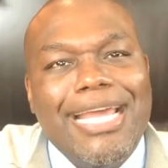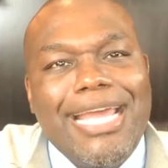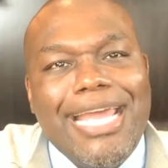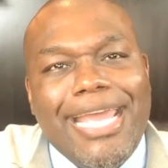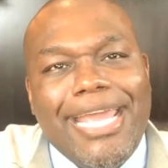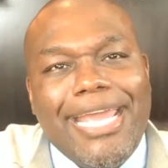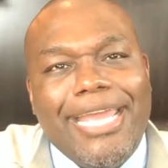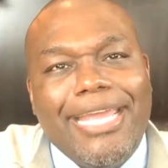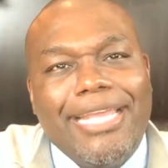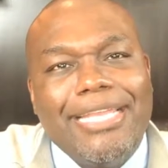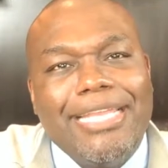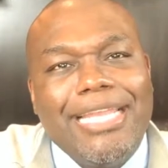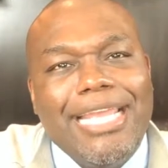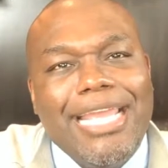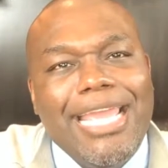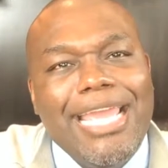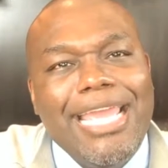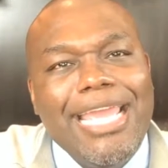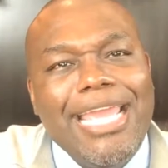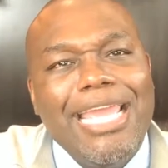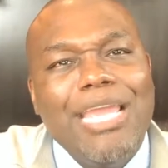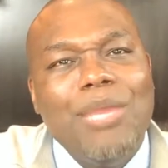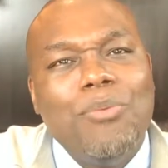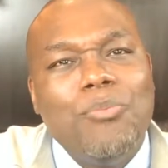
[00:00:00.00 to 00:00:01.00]
and
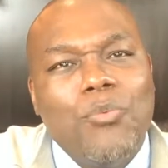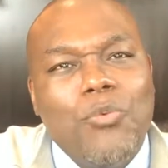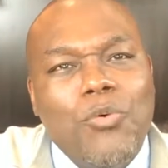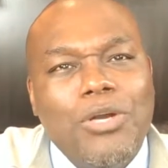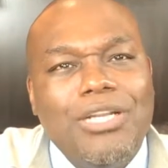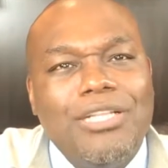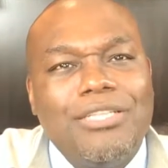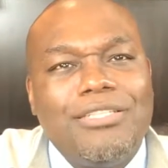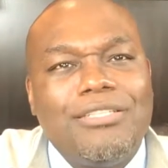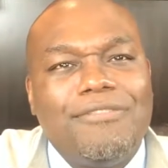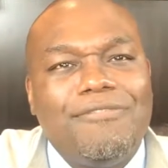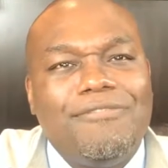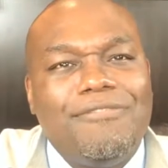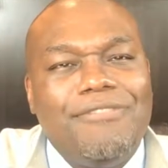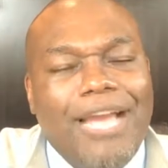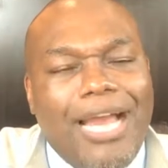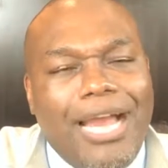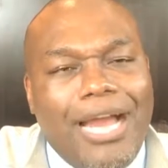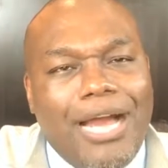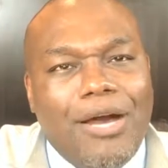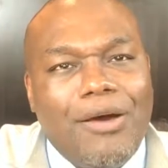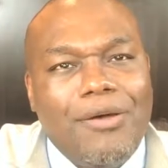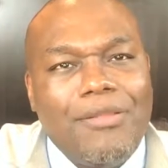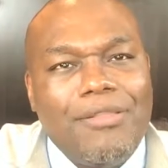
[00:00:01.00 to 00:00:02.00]
he wanted to
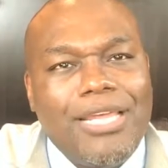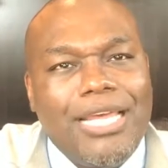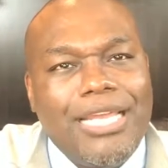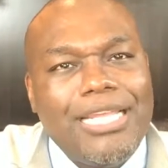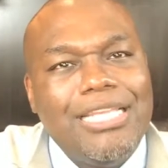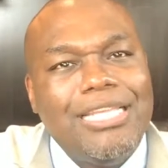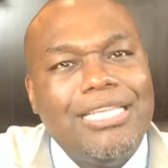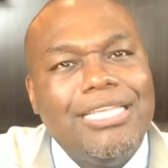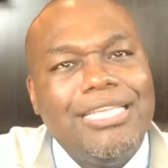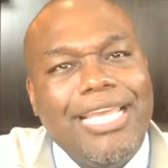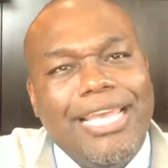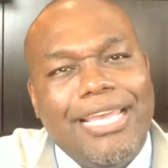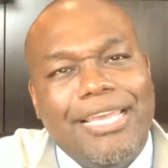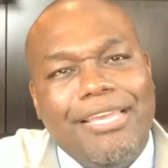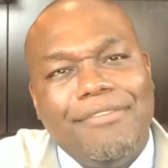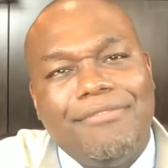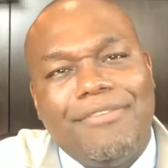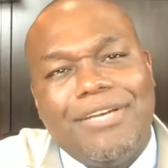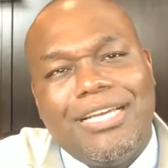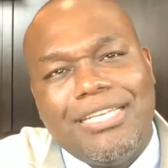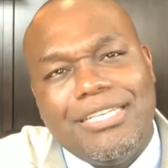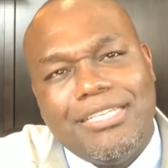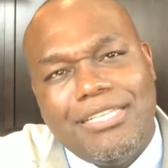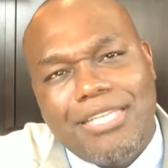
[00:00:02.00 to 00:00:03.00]
vow that he
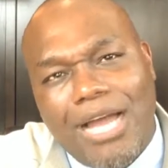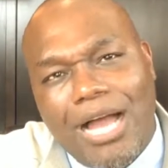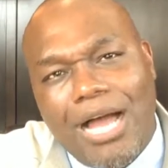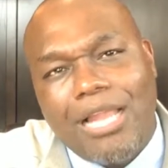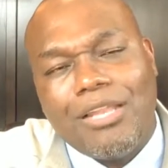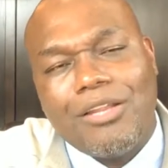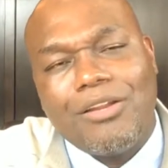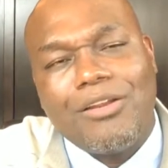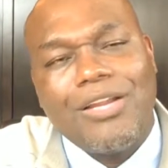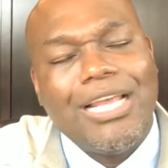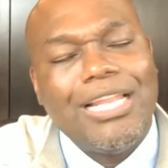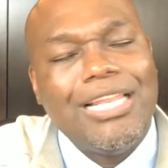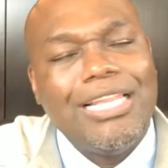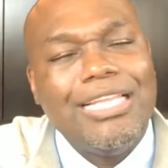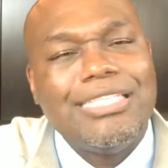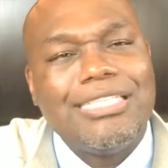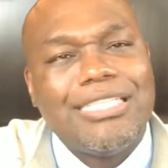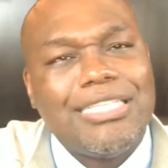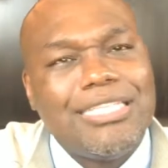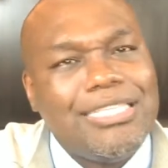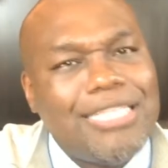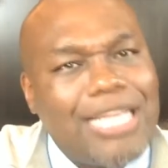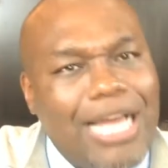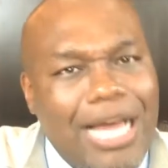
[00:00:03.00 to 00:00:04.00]
gave at
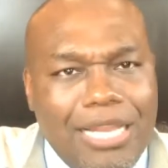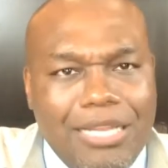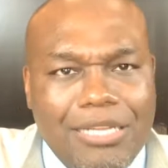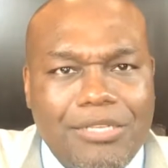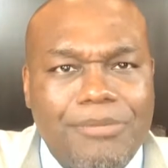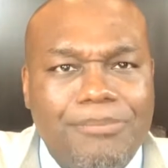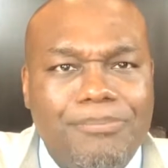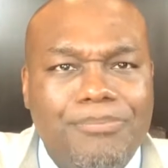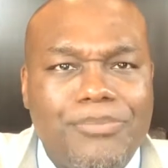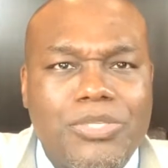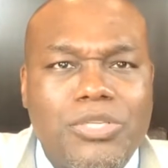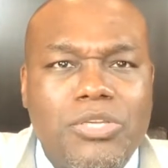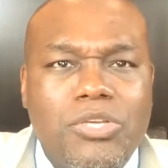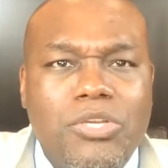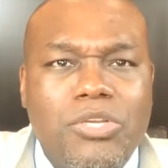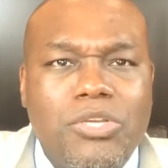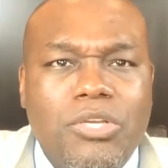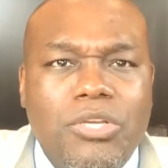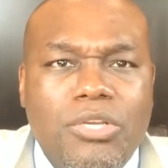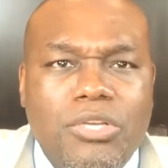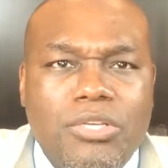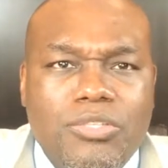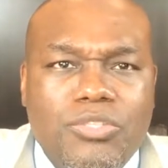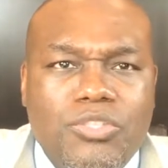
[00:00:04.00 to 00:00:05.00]
least a dollar,
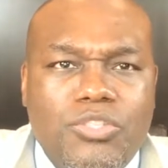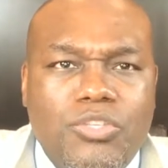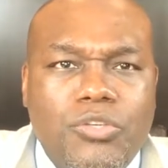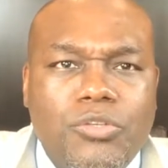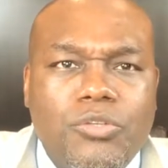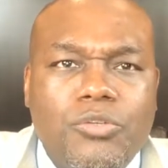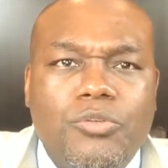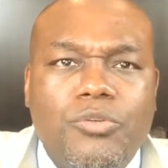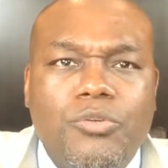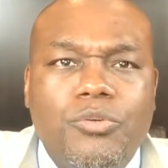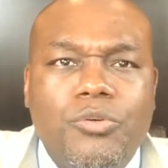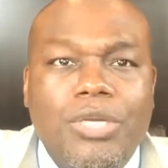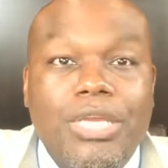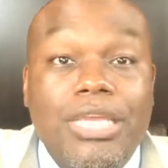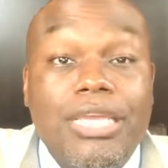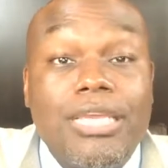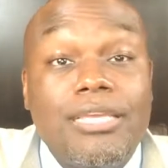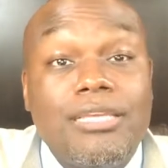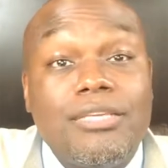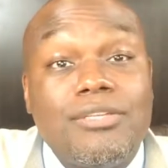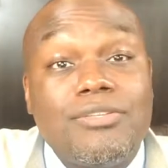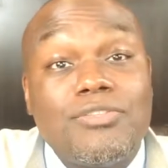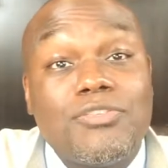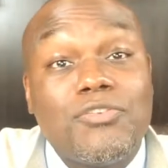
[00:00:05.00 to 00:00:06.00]
to
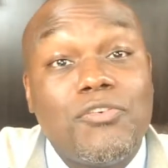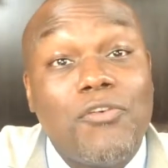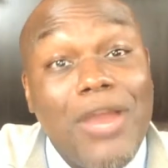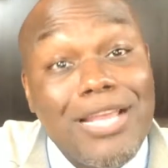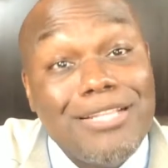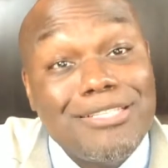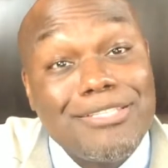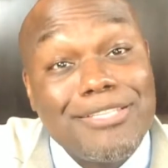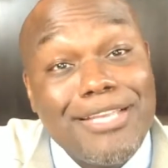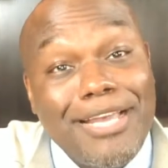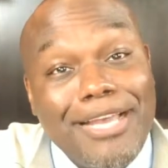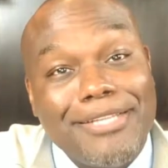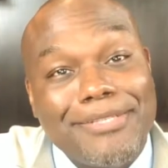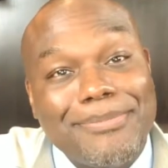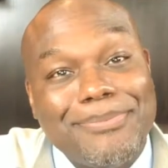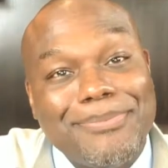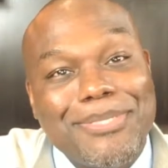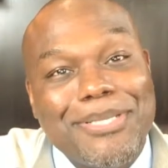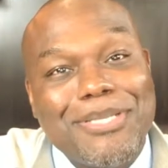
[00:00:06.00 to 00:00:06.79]
his grandson.